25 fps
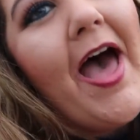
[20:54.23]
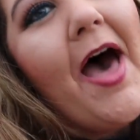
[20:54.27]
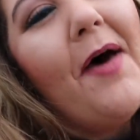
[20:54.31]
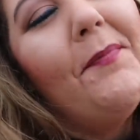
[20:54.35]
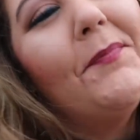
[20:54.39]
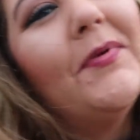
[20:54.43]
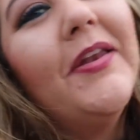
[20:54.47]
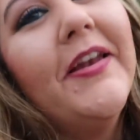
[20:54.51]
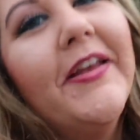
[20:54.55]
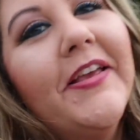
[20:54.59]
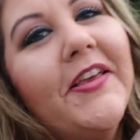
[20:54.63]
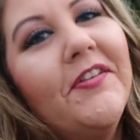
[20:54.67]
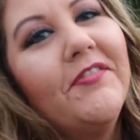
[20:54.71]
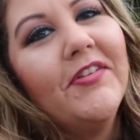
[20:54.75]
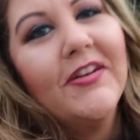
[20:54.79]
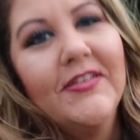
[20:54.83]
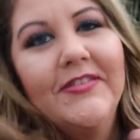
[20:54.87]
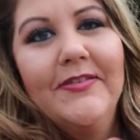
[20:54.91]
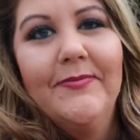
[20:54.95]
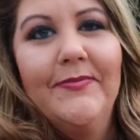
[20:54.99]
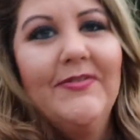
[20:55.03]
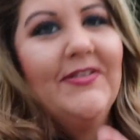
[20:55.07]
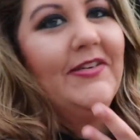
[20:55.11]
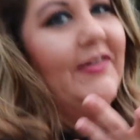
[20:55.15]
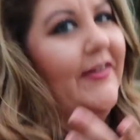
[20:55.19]
I'm going to give y'all
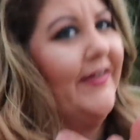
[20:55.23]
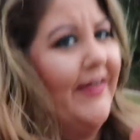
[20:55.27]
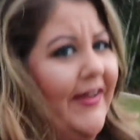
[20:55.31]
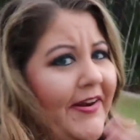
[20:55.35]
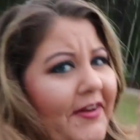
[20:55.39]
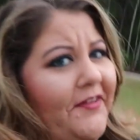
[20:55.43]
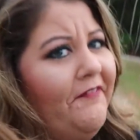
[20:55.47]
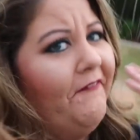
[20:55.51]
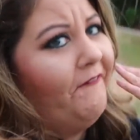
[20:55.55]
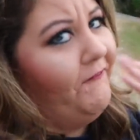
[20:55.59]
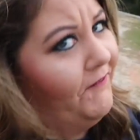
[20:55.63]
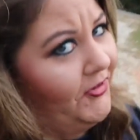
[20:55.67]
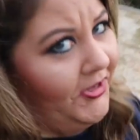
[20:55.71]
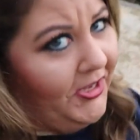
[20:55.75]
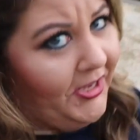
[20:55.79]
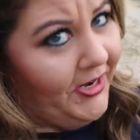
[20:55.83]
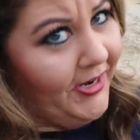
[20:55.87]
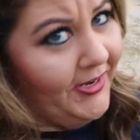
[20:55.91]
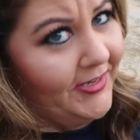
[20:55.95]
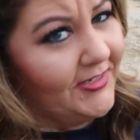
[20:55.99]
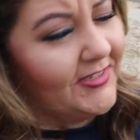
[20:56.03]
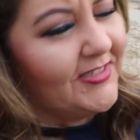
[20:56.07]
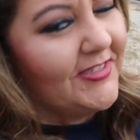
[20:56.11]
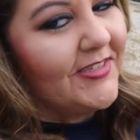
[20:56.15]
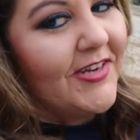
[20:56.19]
some tailgating
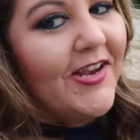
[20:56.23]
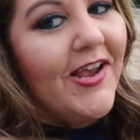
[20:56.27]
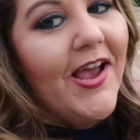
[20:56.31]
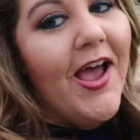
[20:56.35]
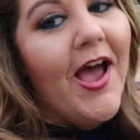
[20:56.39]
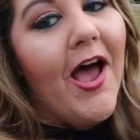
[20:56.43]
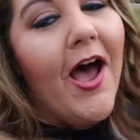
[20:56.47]
footage.